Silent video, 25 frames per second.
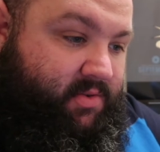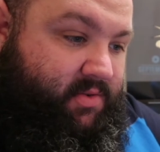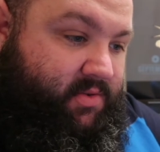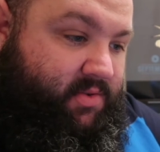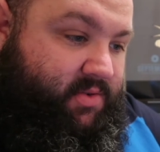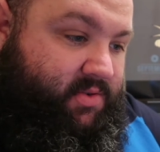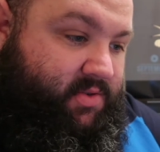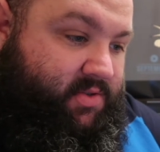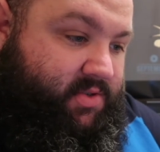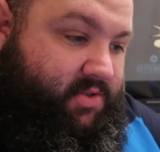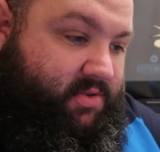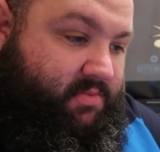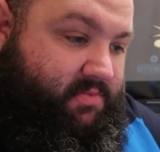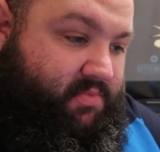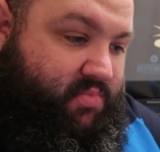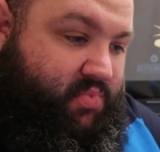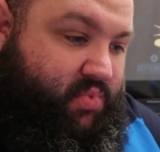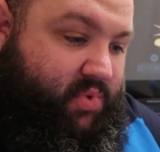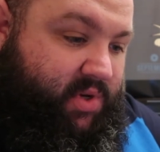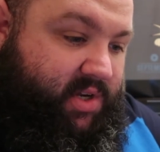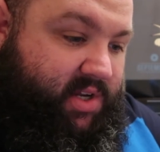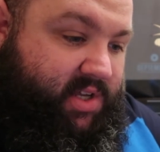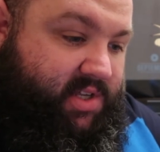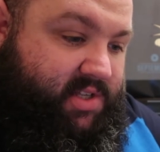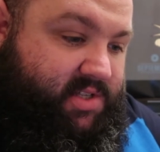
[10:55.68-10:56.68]

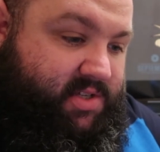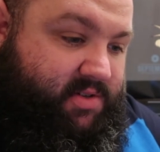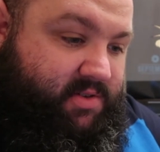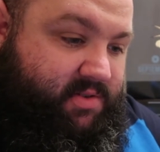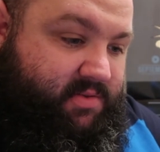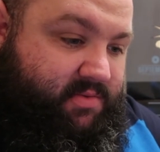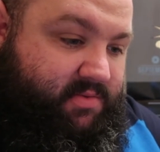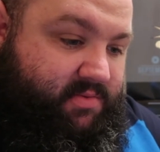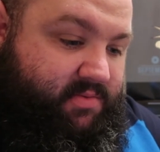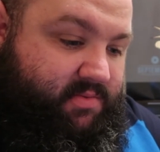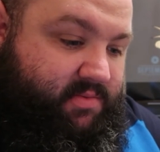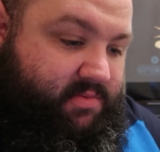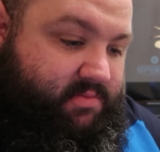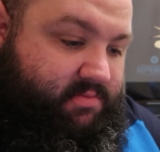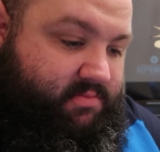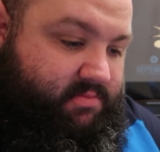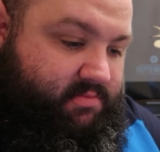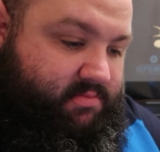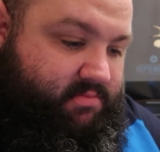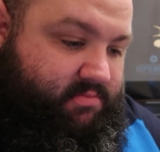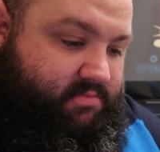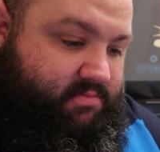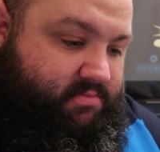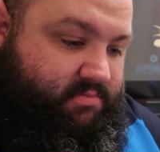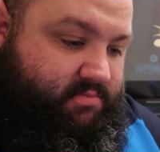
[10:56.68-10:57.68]
Awesome. We need to
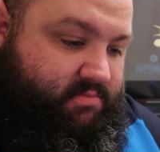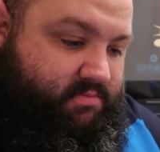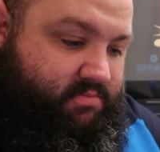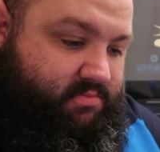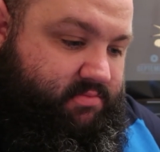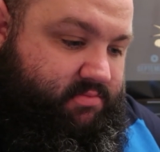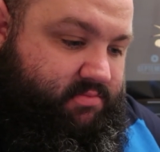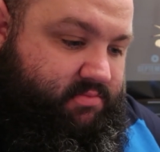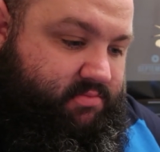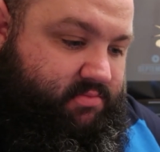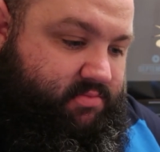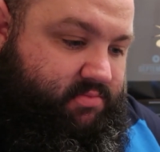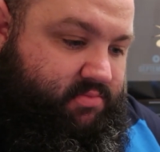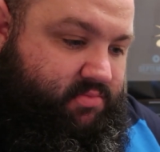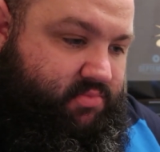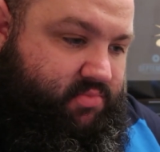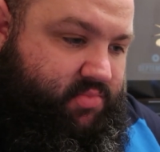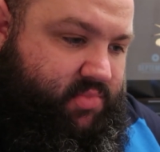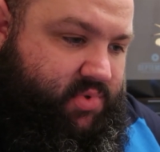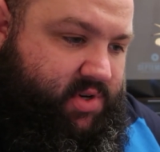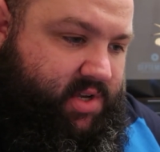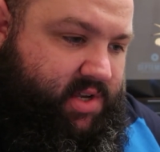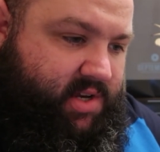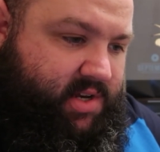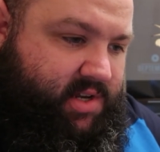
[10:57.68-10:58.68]

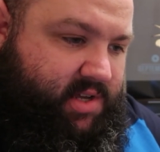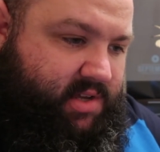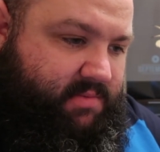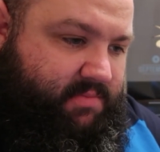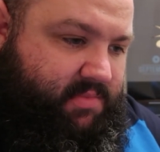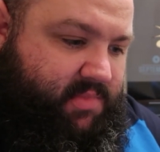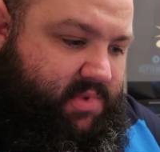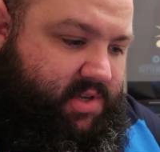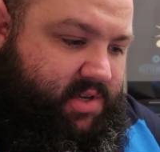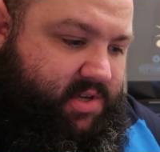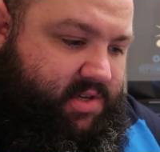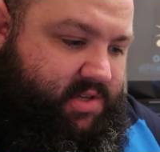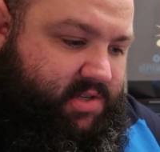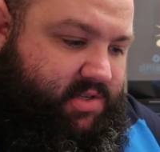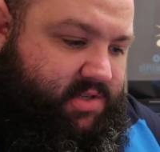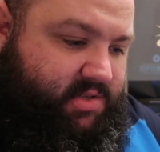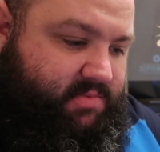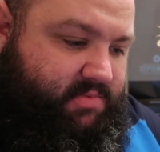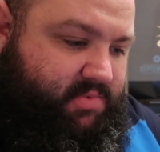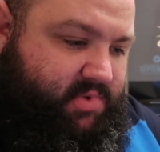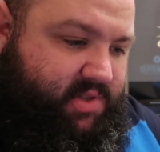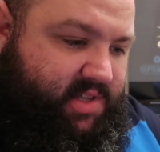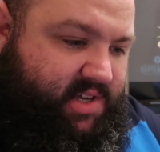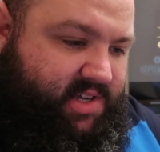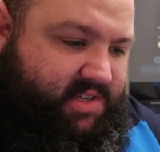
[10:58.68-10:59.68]
rename
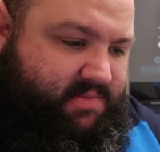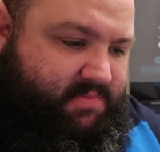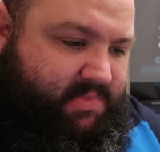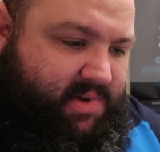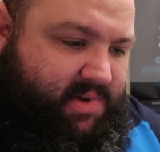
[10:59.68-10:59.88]
this, but that's